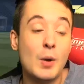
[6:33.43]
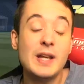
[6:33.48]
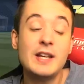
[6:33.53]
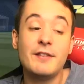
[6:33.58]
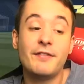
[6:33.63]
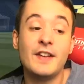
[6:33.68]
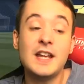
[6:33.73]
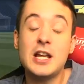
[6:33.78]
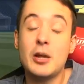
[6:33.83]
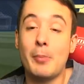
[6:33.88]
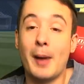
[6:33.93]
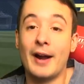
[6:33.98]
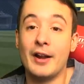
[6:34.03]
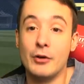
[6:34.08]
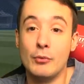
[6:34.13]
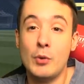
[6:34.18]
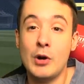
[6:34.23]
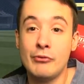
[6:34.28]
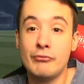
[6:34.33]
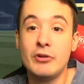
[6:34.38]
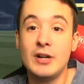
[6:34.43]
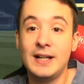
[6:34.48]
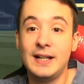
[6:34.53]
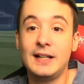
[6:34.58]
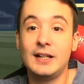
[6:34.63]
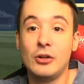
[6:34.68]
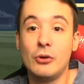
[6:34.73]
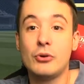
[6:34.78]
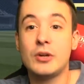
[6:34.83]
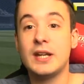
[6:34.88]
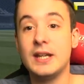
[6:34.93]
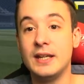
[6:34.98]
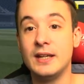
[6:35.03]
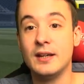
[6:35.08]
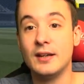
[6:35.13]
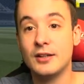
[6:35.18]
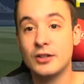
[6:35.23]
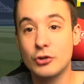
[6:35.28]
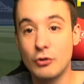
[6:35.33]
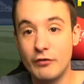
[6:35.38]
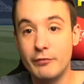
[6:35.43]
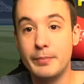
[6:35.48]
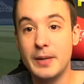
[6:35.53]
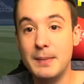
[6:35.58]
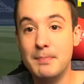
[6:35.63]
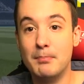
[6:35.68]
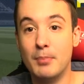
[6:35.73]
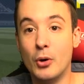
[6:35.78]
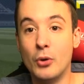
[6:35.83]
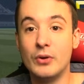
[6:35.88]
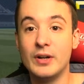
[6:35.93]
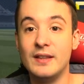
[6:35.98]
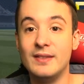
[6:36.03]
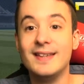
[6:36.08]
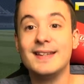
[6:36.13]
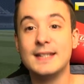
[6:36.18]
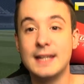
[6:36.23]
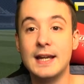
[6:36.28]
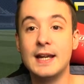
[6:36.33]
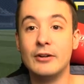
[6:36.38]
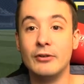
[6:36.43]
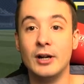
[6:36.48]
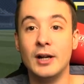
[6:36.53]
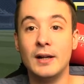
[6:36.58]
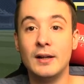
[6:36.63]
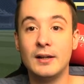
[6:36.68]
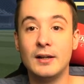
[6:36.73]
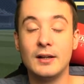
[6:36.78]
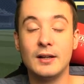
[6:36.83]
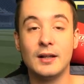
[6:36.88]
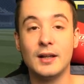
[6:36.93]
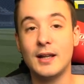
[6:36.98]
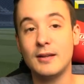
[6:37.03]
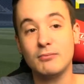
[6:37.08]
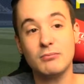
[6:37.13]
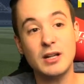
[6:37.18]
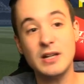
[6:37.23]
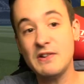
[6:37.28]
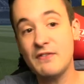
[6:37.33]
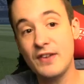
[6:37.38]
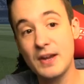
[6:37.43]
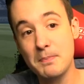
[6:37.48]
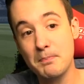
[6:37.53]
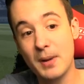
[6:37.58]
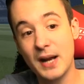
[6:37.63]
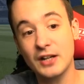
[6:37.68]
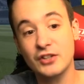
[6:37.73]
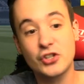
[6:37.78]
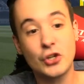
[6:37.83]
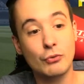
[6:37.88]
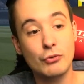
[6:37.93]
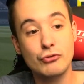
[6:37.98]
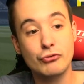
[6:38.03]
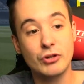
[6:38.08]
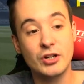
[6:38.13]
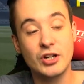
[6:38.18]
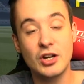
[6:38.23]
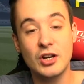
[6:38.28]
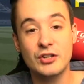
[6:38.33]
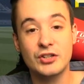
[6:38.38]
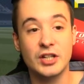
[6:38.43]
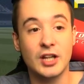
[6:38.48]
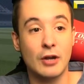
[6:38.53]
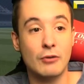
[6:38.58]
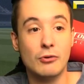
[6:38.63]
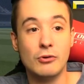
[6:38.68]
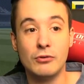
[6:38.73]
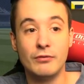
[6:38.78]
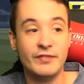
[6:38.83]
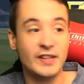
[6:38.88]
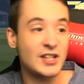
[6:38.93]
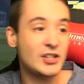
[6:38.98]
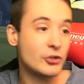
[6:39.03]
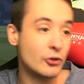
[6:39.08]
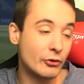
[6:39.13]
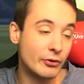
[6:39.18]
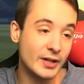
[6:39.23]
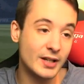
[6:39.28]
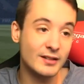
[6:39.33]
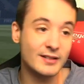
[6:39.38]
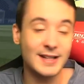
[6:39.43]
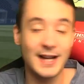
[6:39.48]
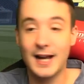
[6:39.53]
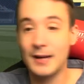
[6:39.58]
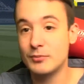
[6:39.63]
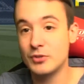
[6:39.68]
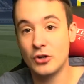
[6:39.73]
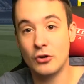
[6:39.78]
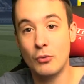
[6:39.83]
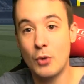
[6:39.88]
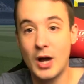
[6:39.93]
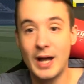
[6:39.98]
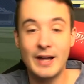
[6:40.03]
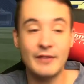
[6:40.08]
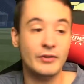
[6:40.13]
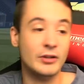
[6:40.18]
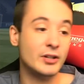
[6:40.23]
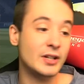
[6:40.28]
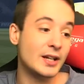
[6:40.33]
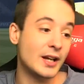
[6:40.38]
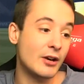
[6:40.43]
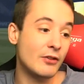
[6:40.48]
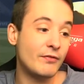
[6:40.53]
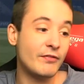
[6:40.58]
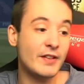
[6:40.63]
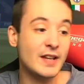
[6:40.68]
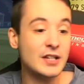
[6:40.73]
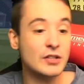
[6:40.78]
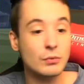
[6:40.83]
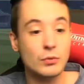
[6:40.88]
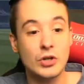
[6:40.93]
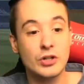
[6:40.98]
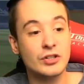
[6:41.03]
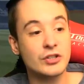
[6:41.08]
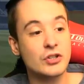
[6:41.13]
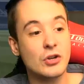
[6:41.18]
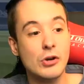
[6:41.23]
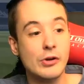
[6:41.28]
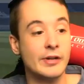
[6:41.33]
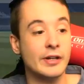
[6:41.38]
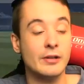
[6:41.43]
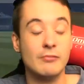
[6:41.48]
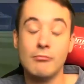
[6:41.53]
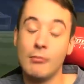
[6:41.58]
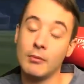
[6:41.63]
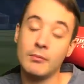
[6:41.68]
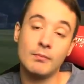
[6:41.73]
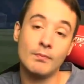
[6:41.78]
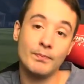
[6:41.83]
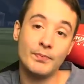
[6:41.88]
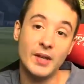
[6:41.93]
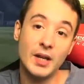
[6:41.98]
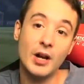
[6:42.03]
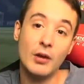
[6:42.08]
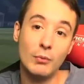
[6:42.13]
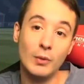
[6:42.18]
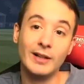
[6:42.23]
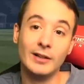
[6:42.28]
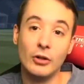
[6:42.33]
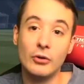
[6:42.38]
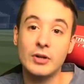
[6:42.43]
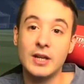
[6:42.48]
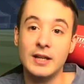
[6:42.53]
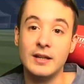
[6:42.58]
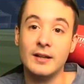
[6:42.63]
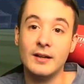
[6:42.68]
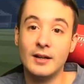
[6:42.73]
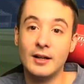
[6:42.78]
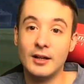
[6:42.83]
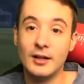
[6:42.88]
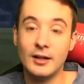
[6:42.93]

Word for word: When you think about it, we're really lucky to have been born in this era. Like, when you think back 200 years ago, or Victorian times, or whatever, you know, things weren't as good. You know, we're lucky.